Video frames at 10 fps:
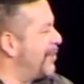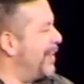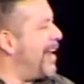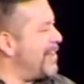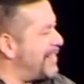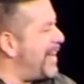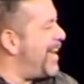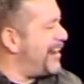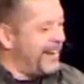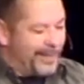that hasn't
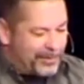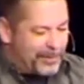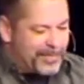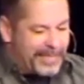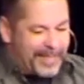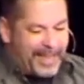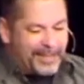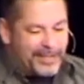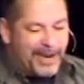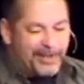had electricity that
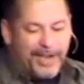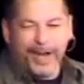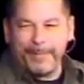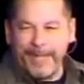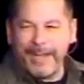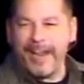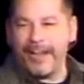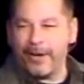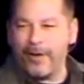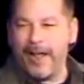entire time, and they
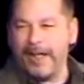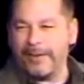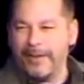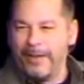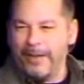can't get her out.